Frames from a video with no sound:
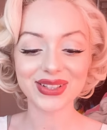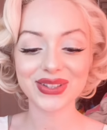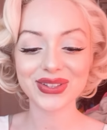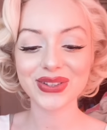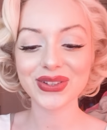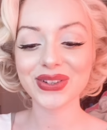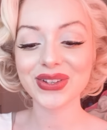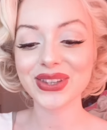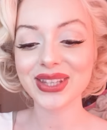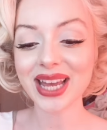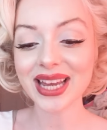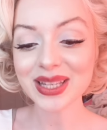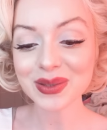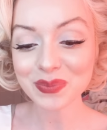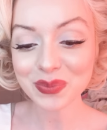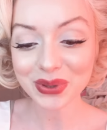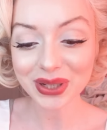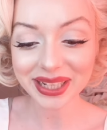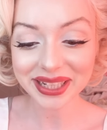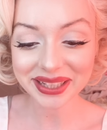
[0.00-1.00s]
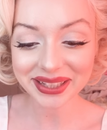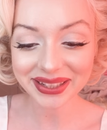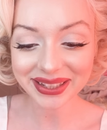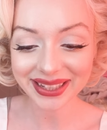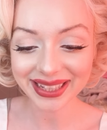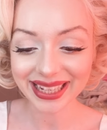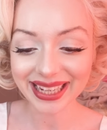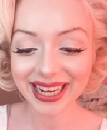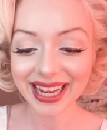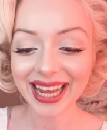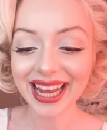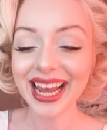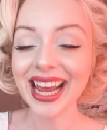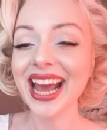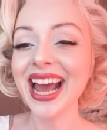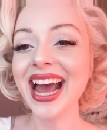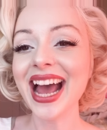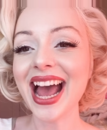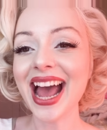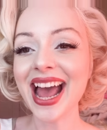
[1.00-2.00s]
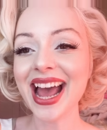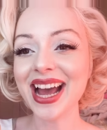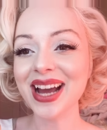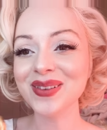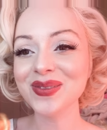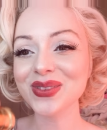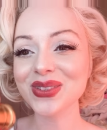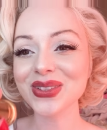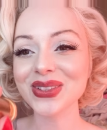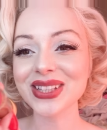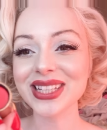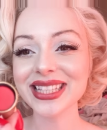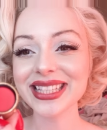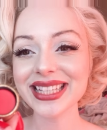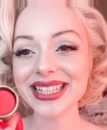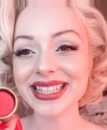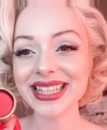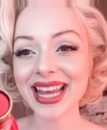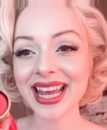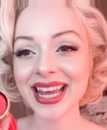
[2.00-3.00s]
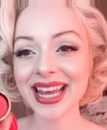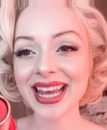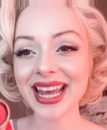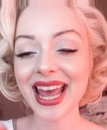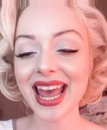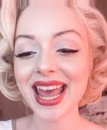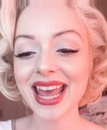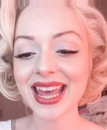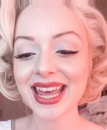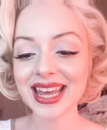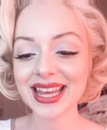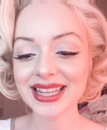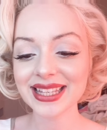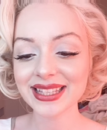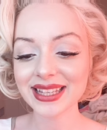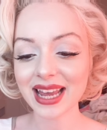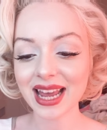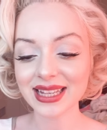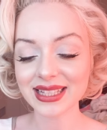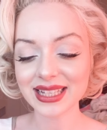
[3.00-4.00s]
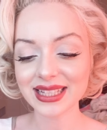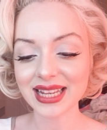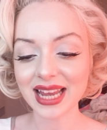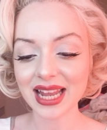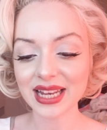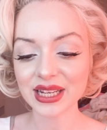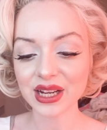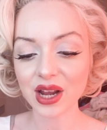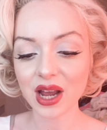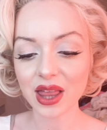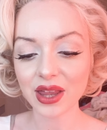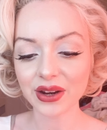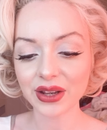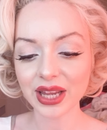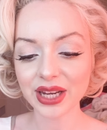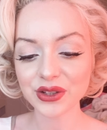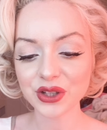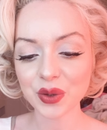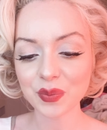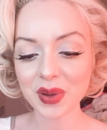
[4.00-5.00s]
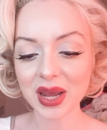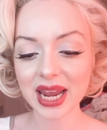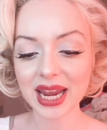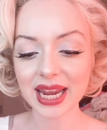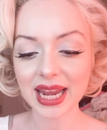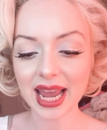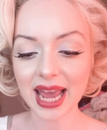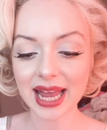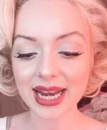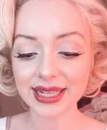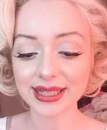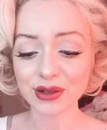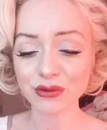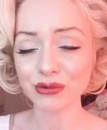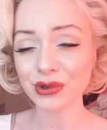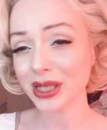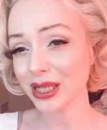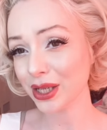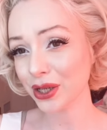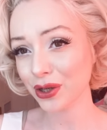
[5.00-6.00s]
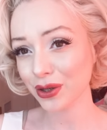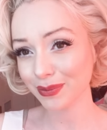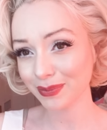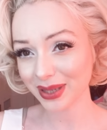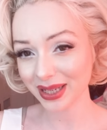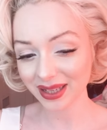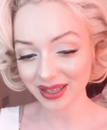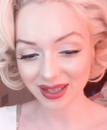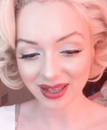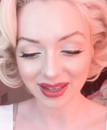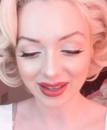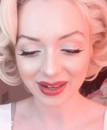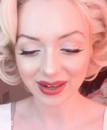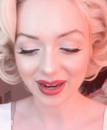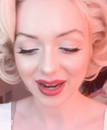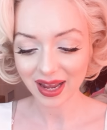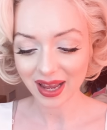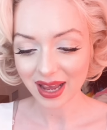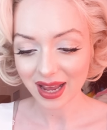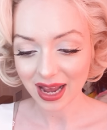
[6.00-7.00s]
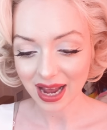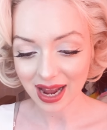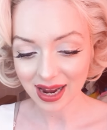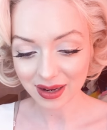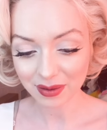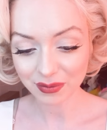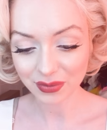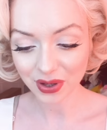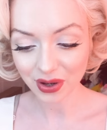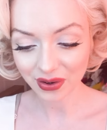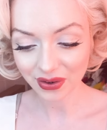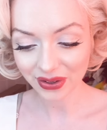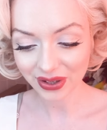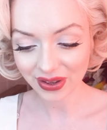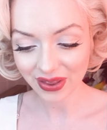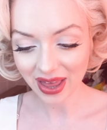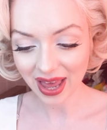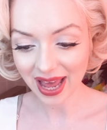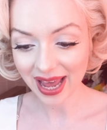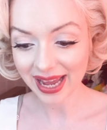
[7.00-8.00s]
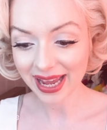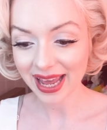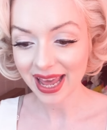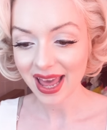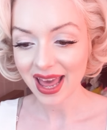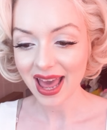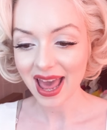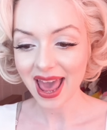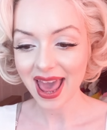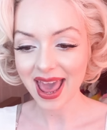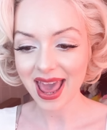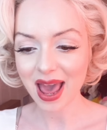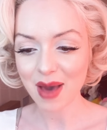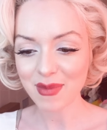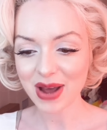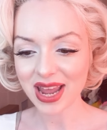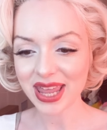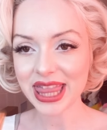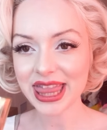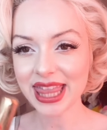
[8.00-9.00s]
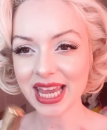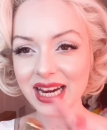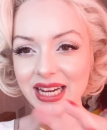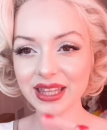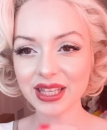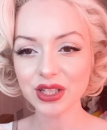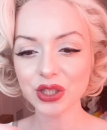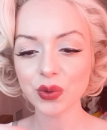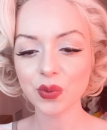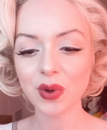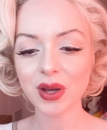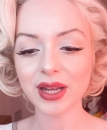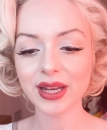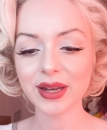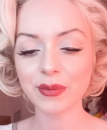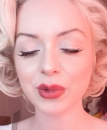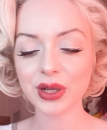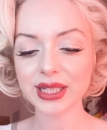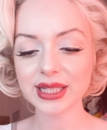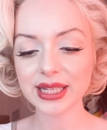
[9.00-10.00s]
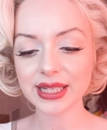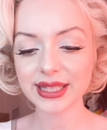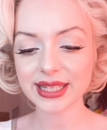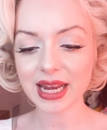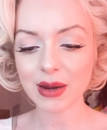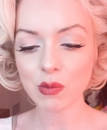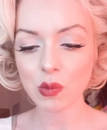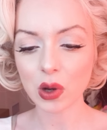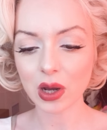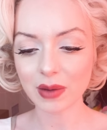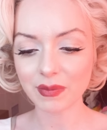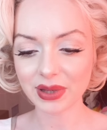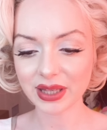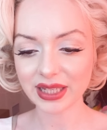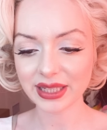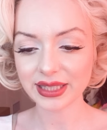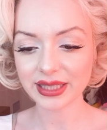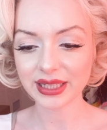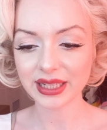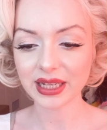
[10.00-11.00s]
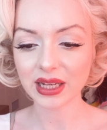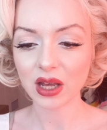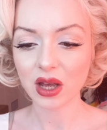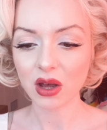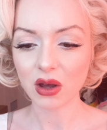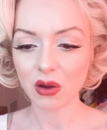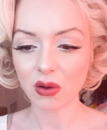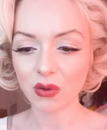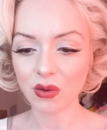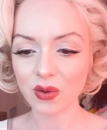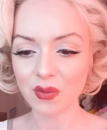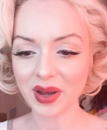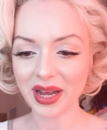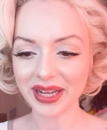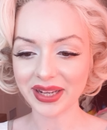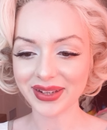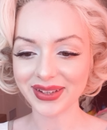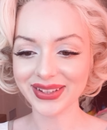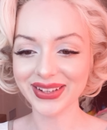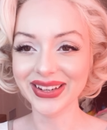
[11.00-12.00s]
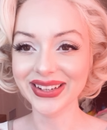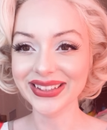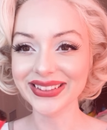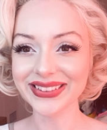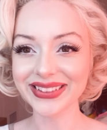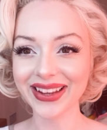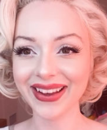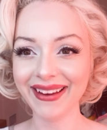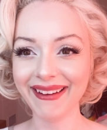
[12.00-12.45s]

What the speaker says: So that's pretty good. So this is it. It is, as I said, in the color electric pink, and it's a really cute pink color. I am not gonna lie. I think this one, well, it's the same one, but let's see. Oh my goodness.